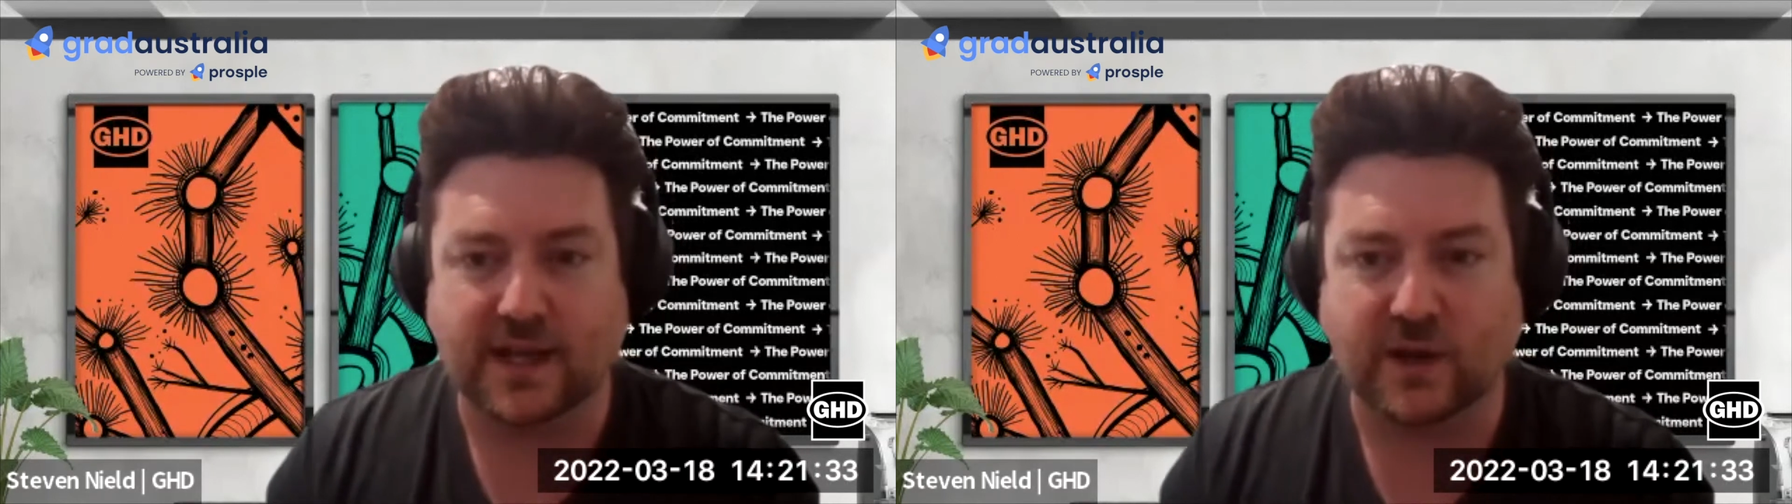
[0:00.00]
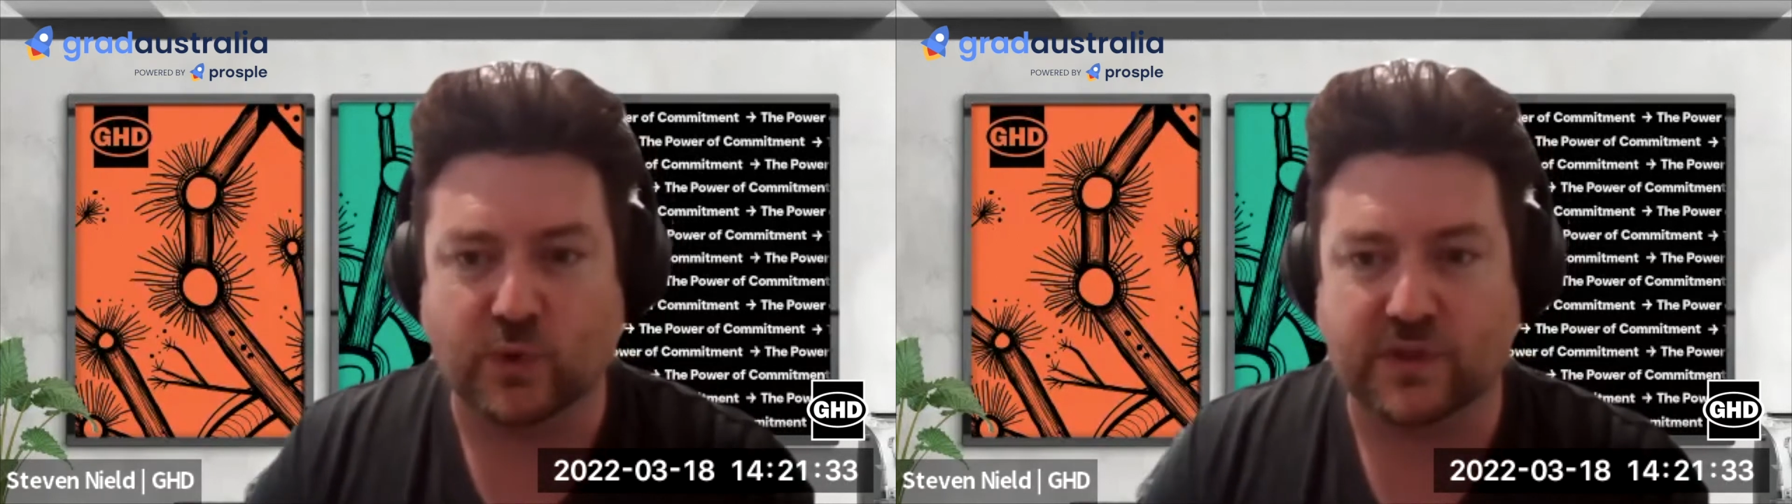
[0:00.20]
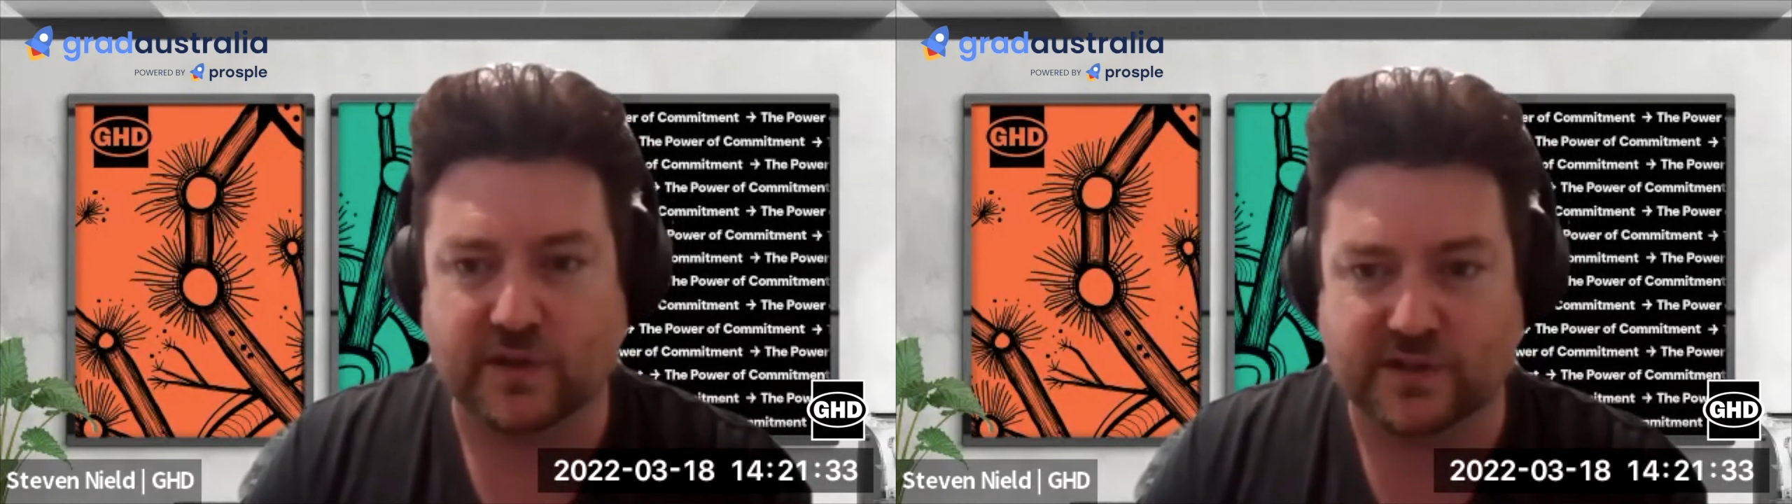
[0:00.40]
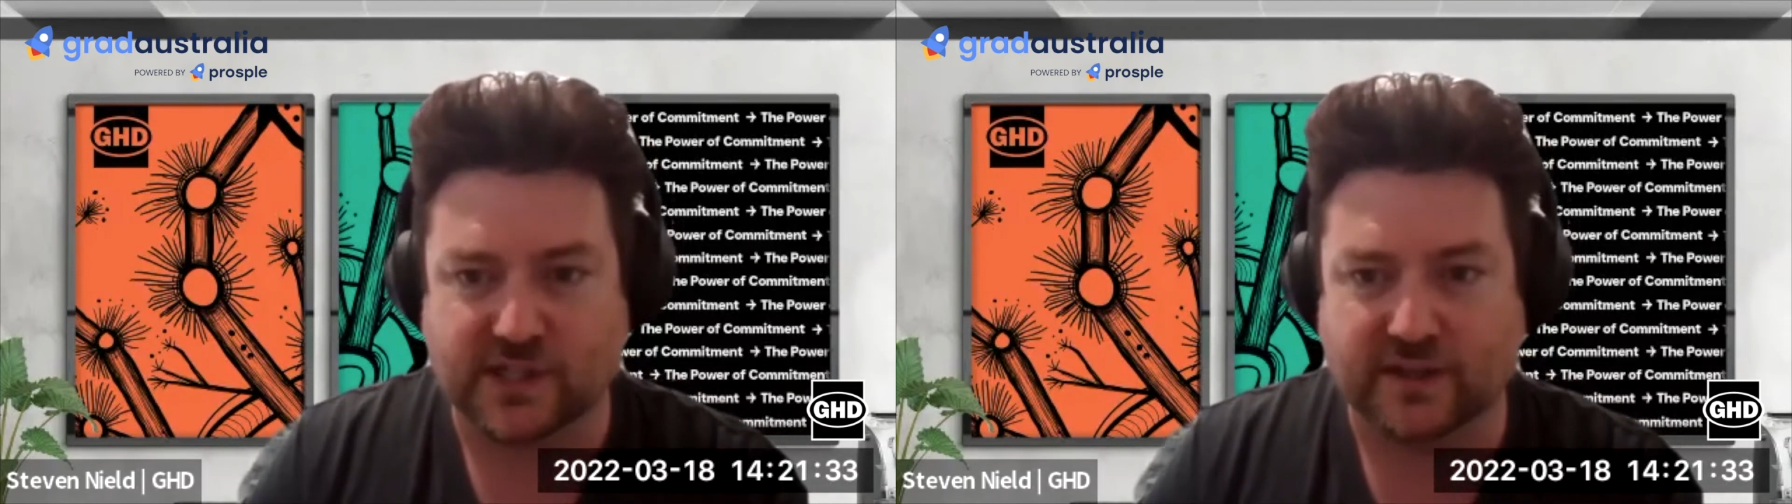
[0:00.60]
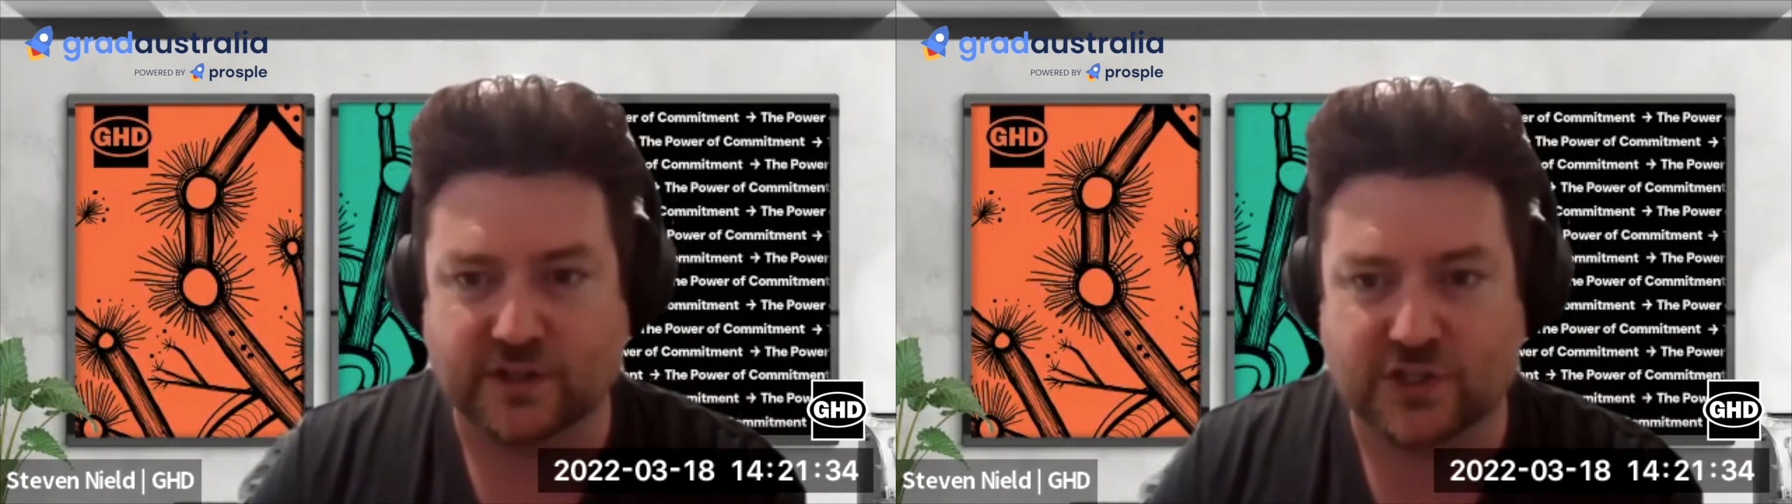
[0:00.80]
with those
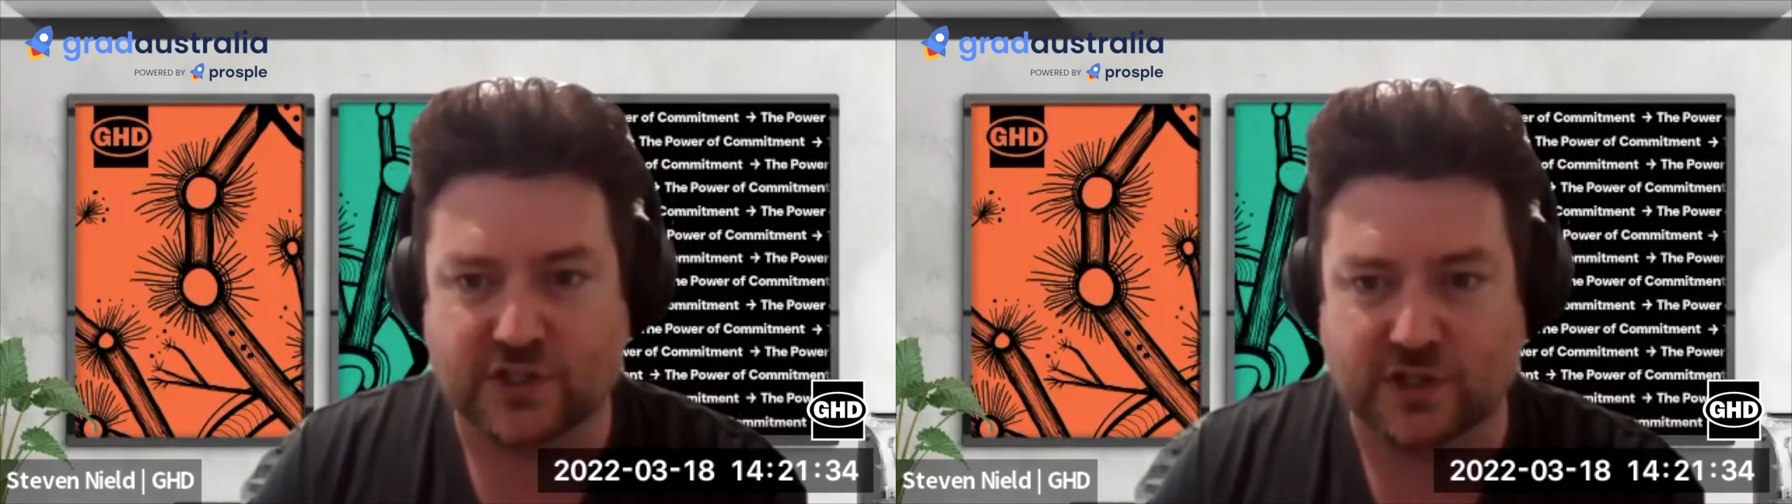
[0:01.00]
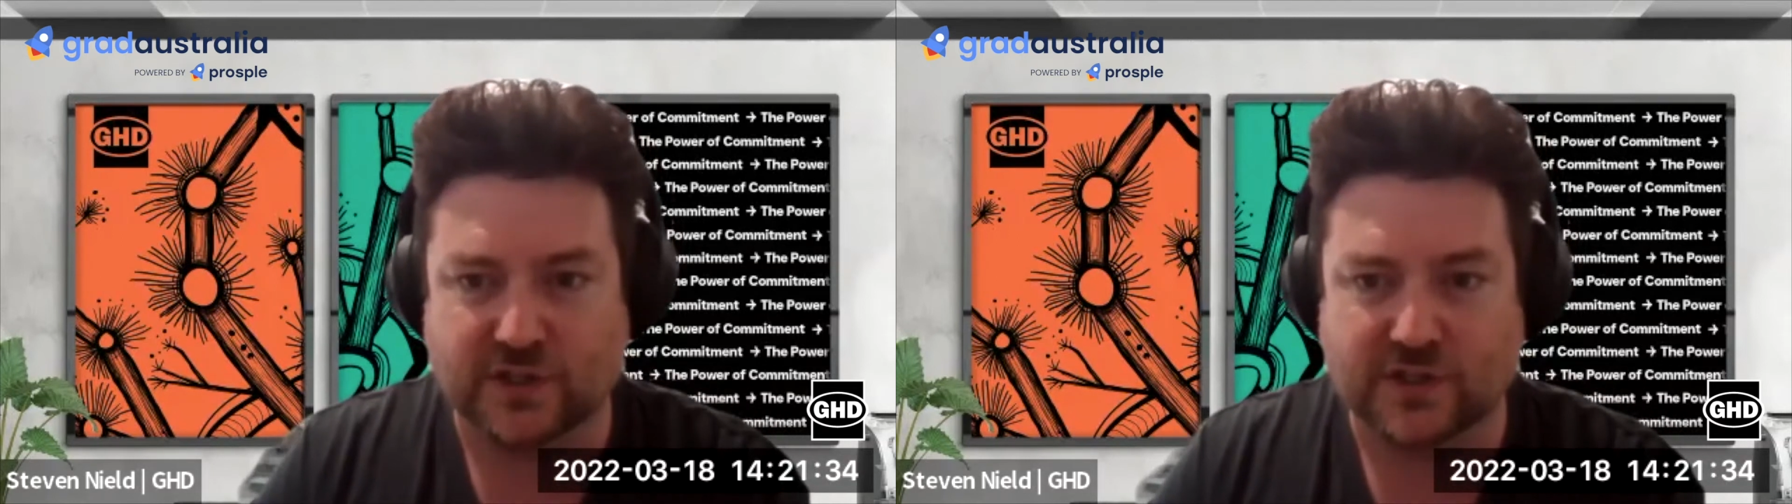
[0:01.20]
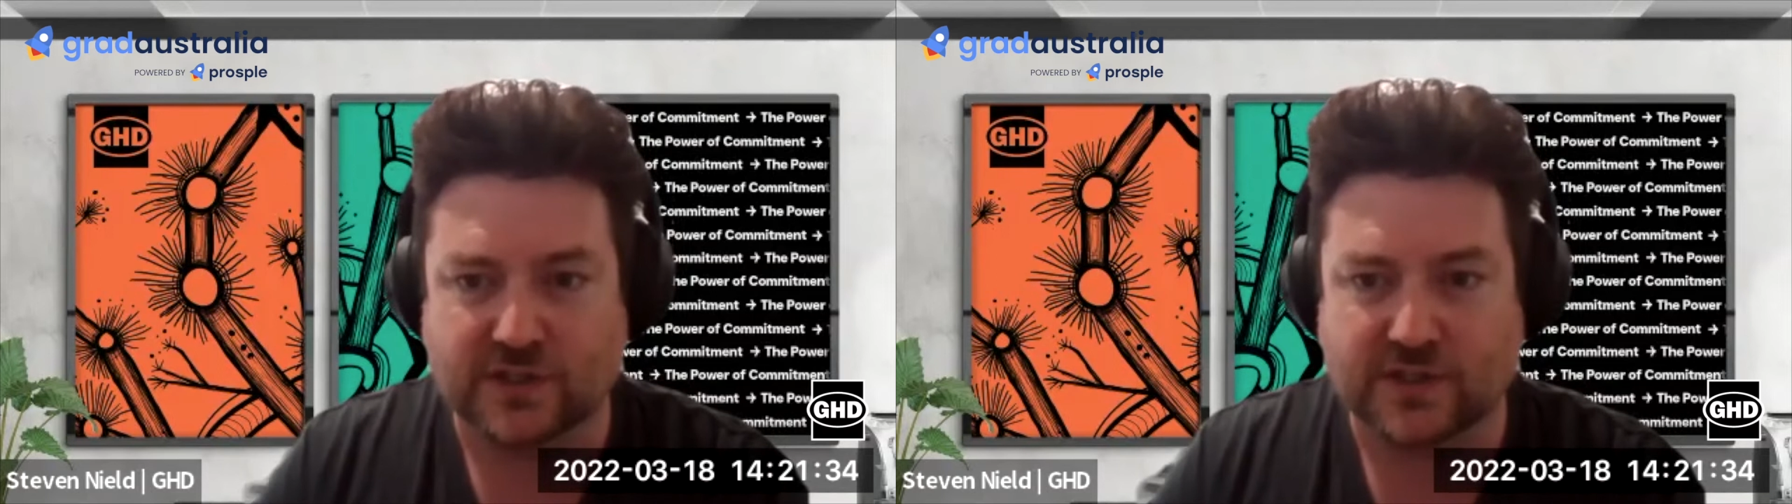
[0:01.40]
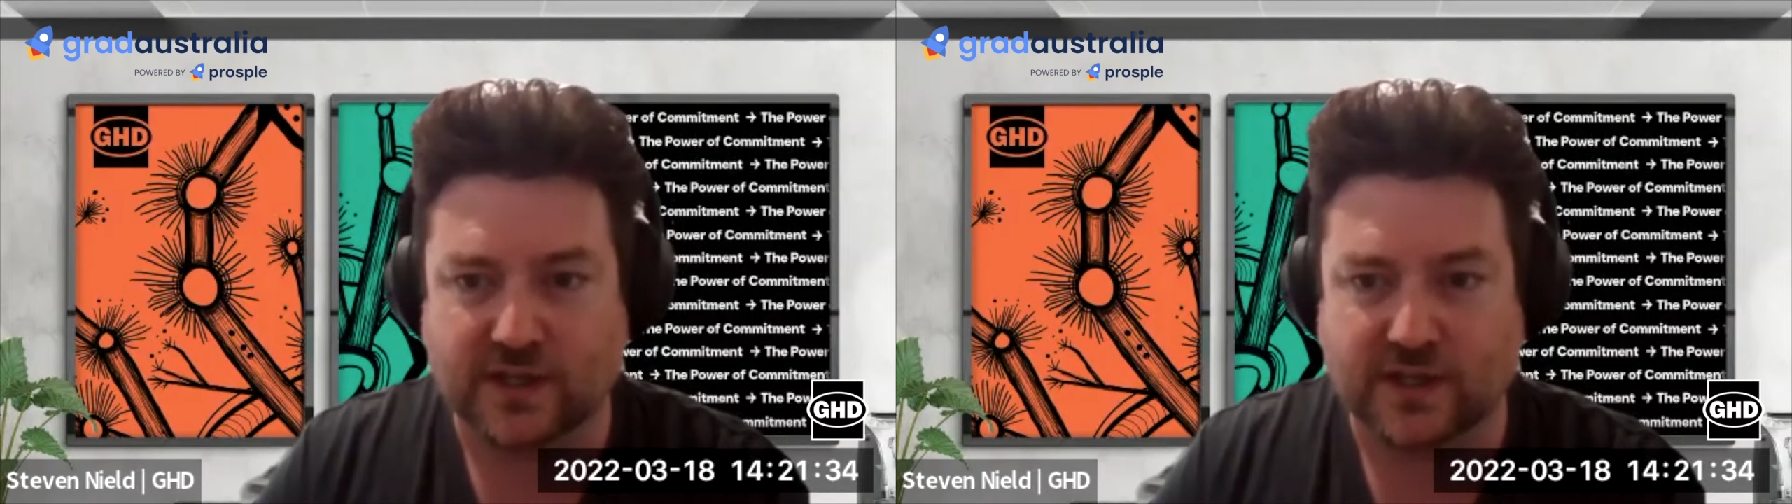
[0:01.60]
other students.